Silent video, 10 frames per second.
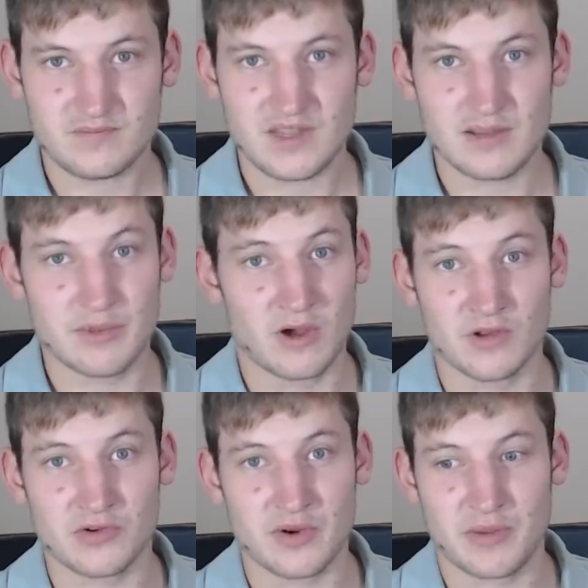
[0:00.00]

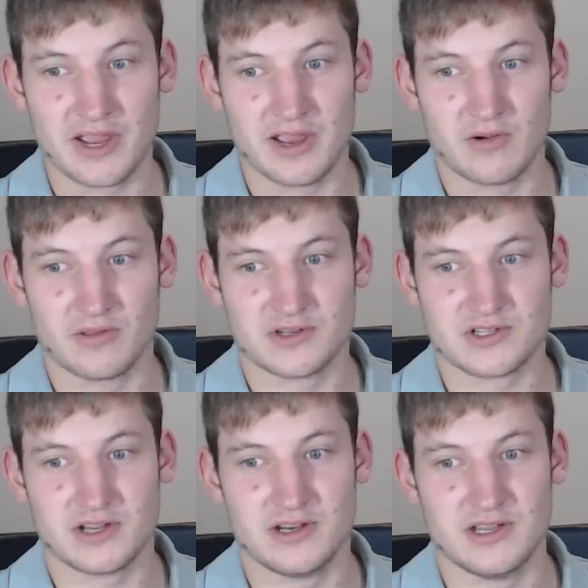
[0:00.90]
repair on the
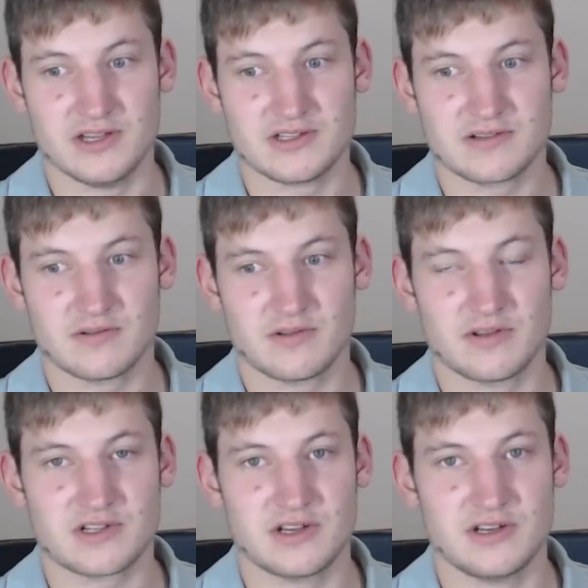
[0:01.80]
Chinese
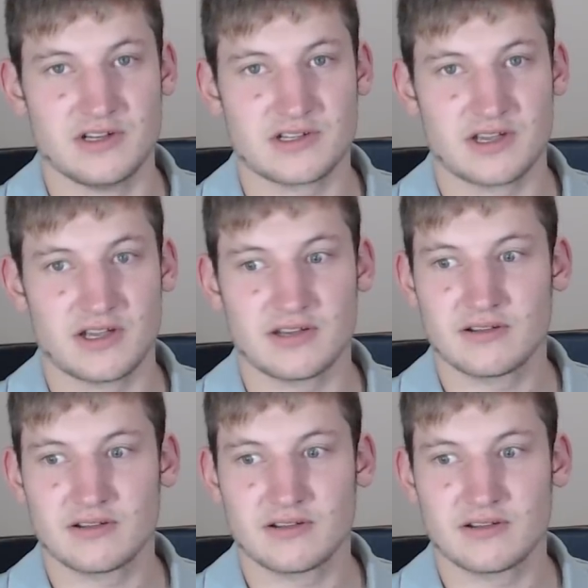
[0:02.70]
side.